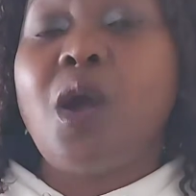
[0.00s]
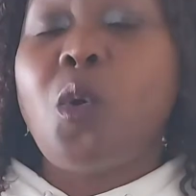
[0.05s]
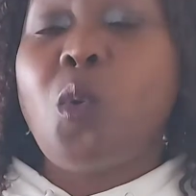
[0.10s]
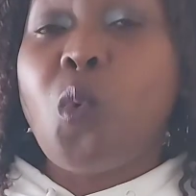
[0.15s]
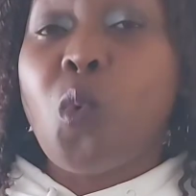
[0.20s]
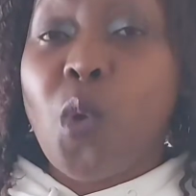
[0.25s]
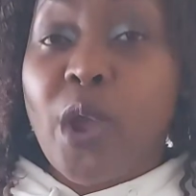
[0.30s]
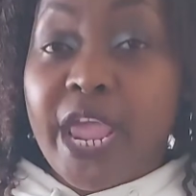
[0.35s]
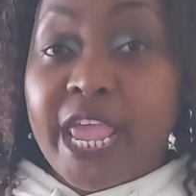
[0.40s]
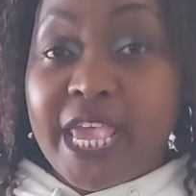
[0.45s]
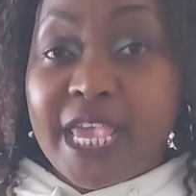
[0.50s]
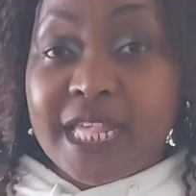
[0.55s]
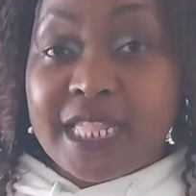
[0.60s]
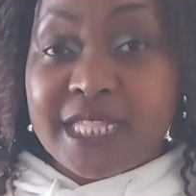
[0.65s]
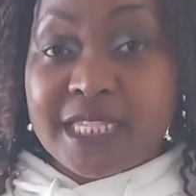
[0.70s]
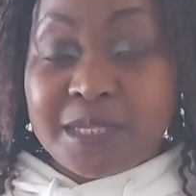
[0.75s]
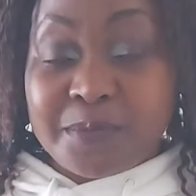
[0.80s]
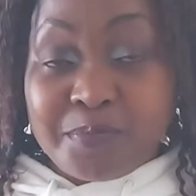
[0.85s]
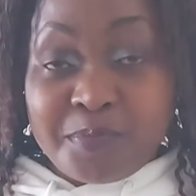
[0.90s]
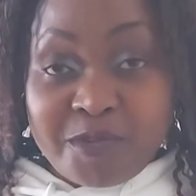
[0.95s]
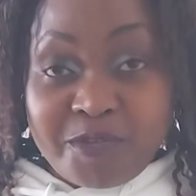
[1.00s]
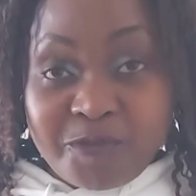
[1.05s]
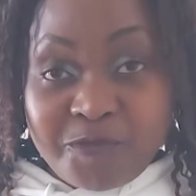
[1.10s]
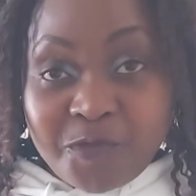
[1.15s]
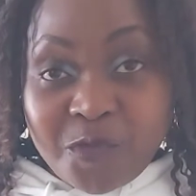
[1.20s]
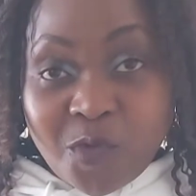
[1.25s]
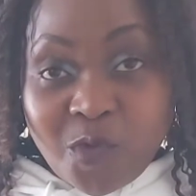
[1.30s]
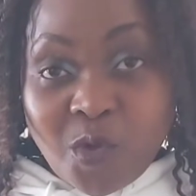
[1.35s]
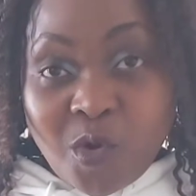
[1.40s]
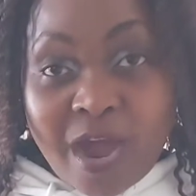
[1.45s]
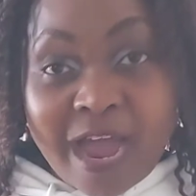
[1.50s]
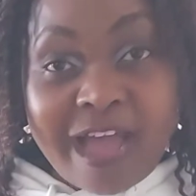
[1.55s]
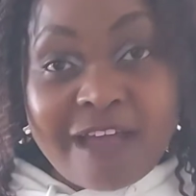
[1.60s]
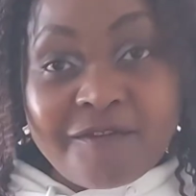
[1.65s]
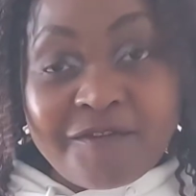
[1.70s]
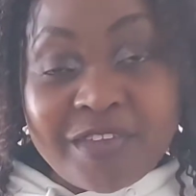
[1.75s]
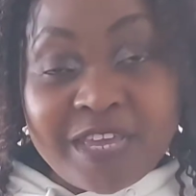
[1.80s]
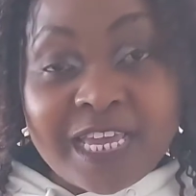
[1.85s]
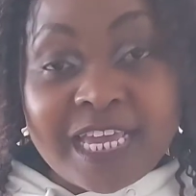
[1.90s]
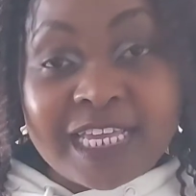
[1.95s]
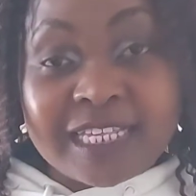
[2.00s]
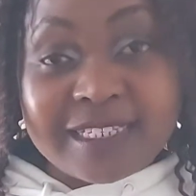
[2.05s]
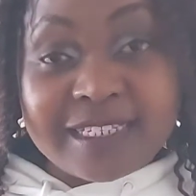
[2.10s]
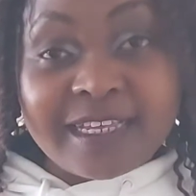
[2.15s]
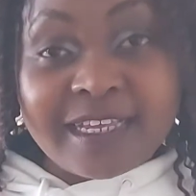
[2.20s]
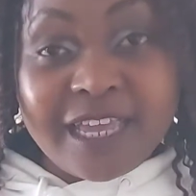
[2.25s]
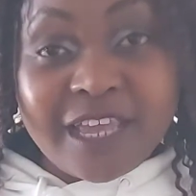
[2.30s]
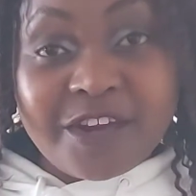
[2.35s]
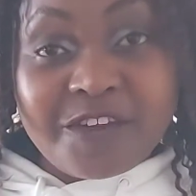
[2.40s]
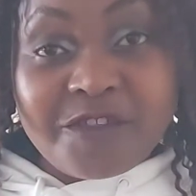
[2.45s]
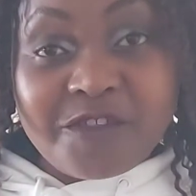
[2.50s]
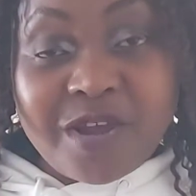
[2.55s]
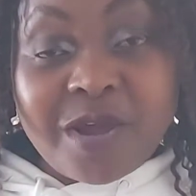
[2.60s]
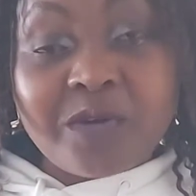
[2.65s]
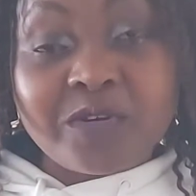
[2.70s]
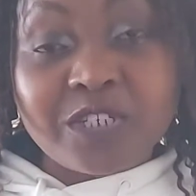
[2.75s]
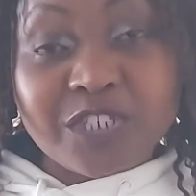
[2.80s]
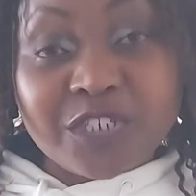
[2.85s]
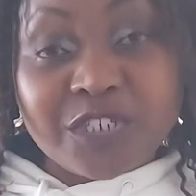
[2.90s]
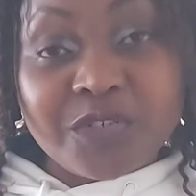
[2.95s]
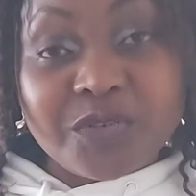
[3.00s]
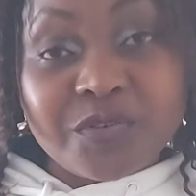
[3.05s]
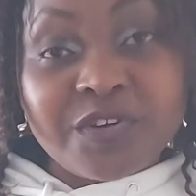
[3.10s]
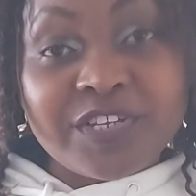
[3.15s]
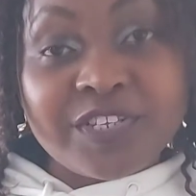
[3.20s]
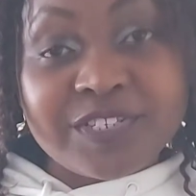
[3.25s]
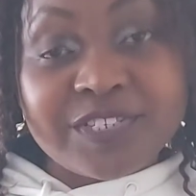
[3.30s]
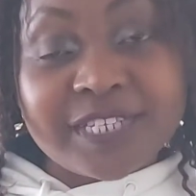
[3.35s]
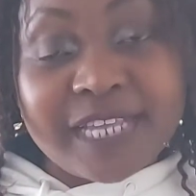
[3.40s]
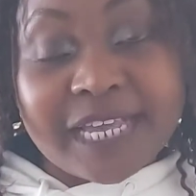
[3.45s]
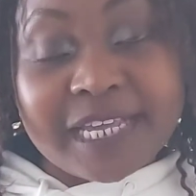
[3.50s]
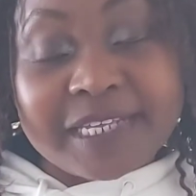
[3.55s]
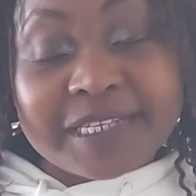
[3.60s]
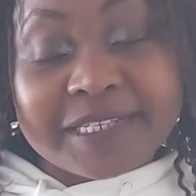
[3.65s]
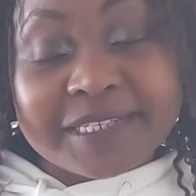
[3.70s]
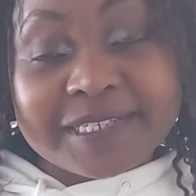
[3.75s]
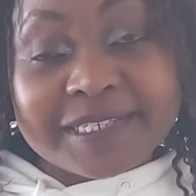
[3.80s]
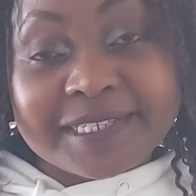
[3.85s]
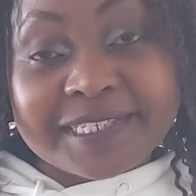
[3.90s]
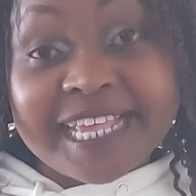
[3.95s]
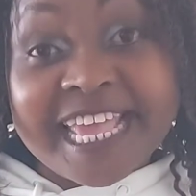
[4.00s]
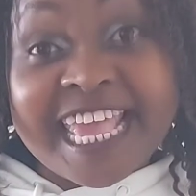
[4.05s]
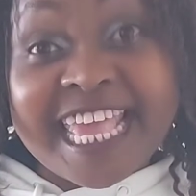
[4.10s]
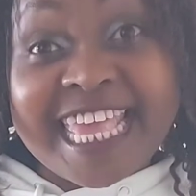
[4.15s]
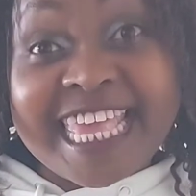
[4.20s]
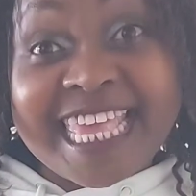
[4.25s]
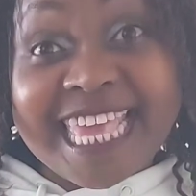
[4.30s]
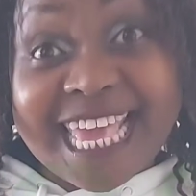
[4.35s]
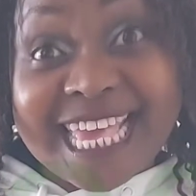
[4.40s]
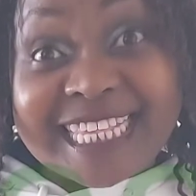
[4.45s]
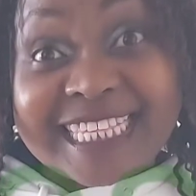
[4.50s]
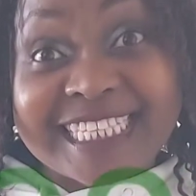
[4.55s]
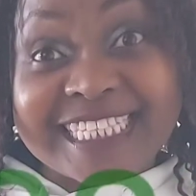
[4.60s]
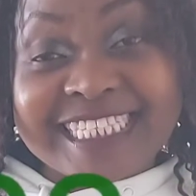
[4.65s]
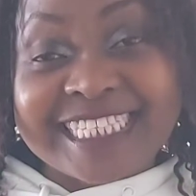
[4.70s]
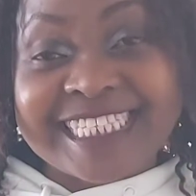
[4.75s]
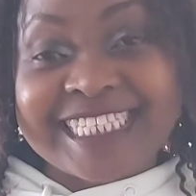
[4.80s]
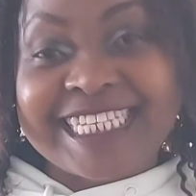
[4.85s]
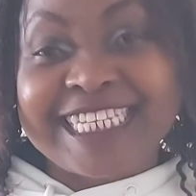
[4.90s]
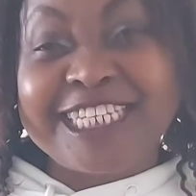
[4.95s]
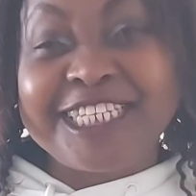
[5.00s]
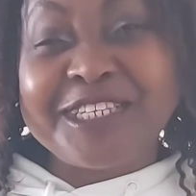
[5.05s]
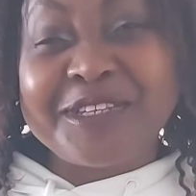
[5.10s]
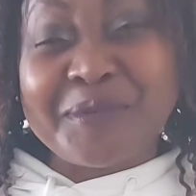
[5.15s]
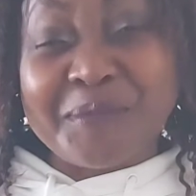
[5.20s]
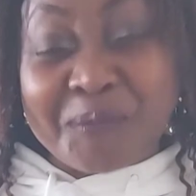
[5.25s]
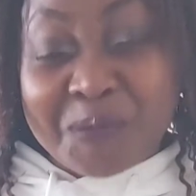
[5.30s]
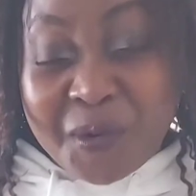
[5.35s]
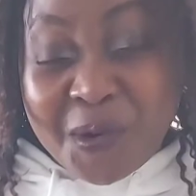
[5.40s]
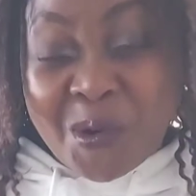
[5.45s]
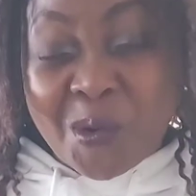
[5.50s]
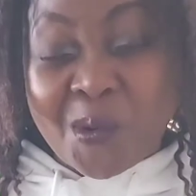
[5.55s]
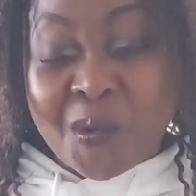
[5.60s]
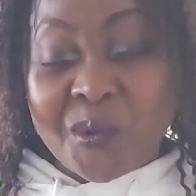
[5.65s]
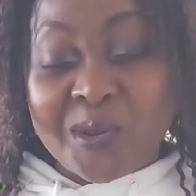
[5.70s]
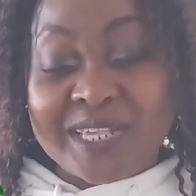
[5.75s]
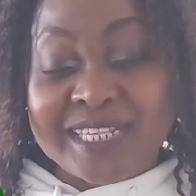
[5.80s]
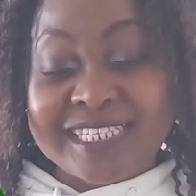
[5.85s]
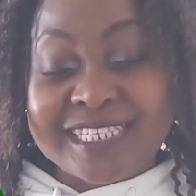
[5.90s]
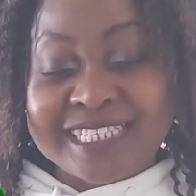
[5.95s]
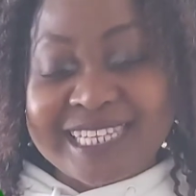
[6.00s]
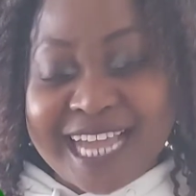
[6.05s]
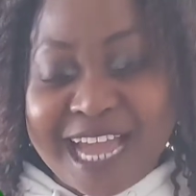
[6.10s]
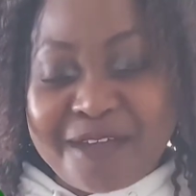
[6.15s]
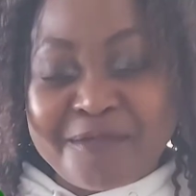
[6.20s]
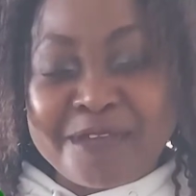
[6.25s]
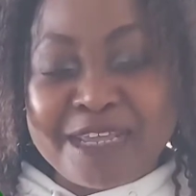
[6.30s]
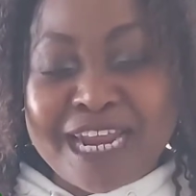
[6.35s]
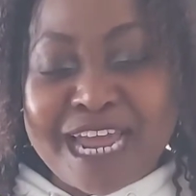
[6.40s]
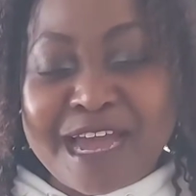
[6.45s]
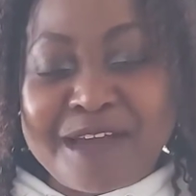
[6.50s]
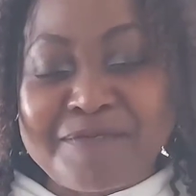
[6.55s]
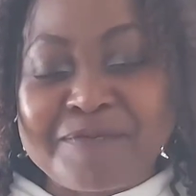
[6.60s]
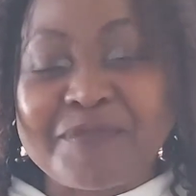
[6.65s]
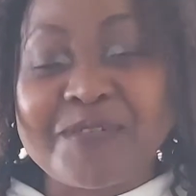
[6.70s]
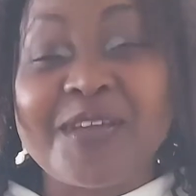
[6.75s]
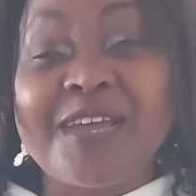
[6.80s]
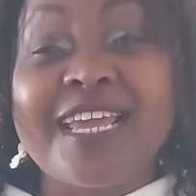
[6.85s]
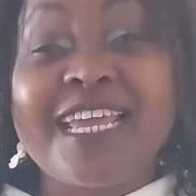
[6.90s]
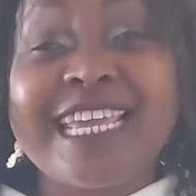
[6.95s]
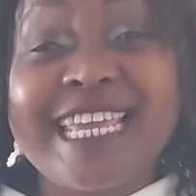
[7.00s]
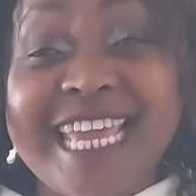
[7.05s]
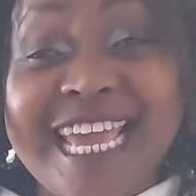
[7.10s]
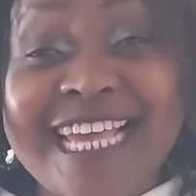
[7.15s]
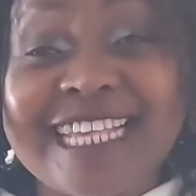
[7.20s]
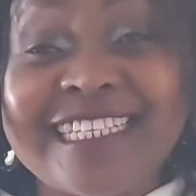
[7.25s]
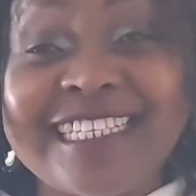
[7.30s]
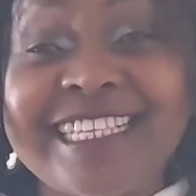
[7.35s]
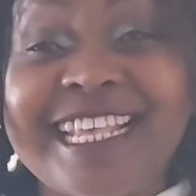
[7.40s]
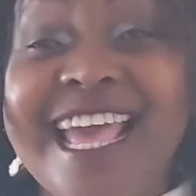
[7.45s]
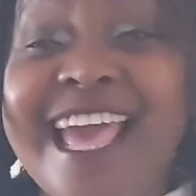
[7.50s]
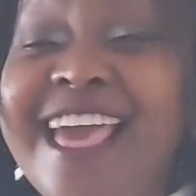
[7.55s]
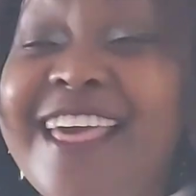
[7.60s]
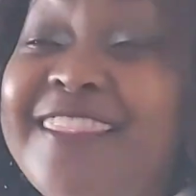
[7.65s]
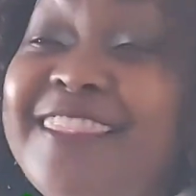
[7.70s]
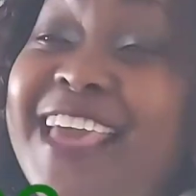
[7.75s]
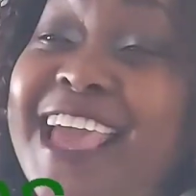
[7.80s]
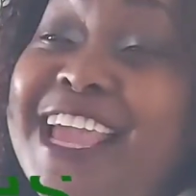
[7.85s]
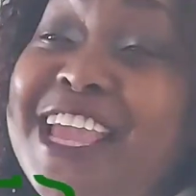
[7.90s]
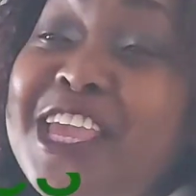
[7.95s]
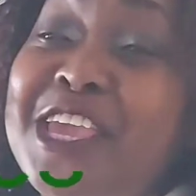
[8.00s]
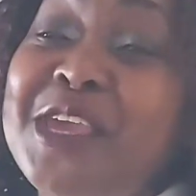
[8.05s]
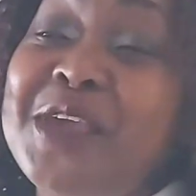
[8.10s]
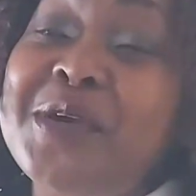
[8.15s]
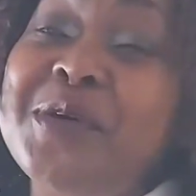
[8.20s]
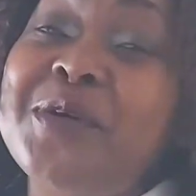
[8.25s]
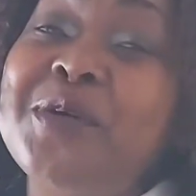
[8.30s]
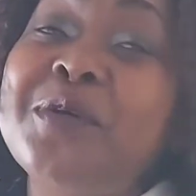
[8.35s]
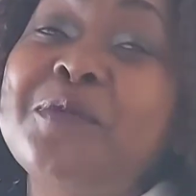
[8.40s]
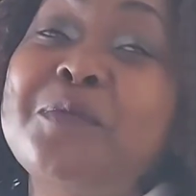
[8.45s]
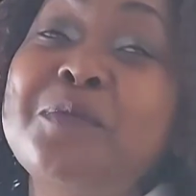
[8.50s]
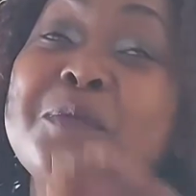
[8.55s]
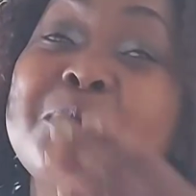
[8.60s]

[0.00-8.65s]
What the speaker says: wait before having a second round during sex? Yes, tomorrow, it's coming up. Yes, thank you.